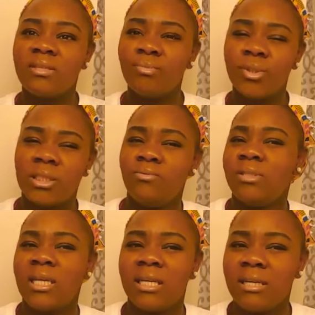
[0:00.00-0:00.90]
some reason it
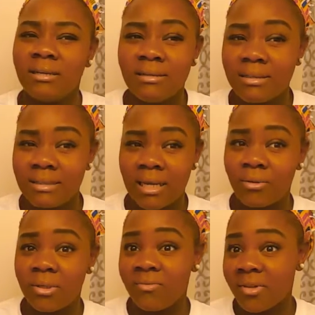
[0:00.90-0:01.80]
was like, it
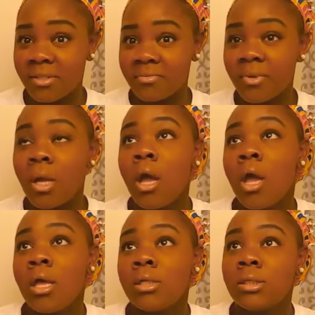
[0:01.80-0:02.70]
sounded fun.
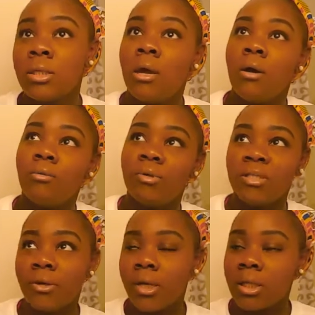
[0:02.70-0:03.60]
So we
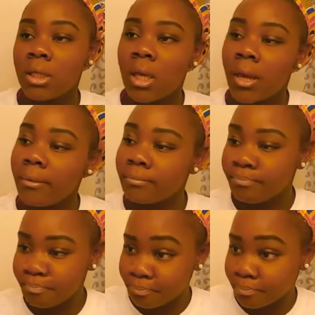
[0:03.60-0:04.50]
started the
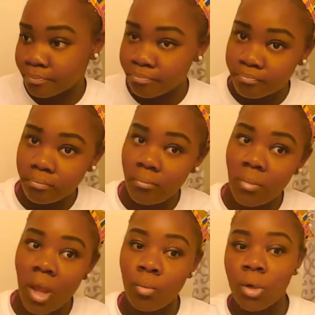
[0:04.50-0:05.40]
game.
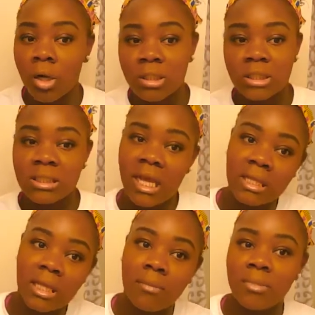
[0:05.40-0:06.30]
We all just
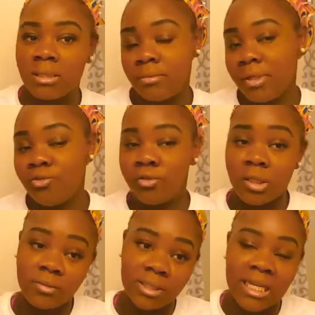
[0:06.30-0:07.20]
sat there. Mr.
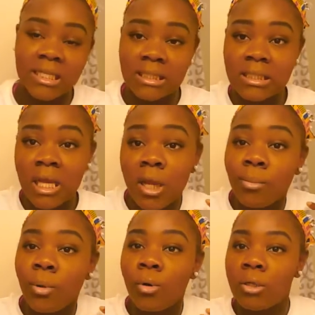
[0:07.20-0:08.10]
Rodriguez was at his
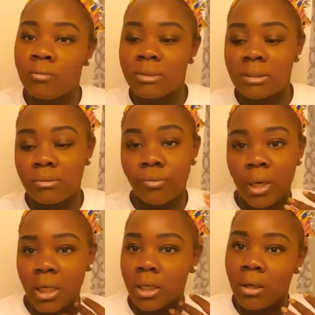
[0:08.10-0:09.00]
table. He was
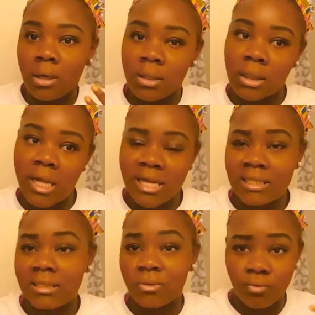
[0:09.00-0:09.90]
grading other
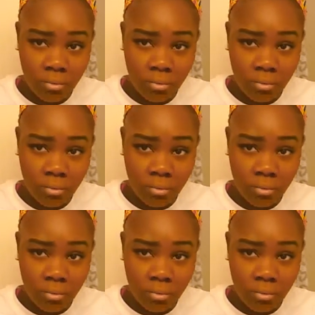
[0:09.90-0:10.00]
classes'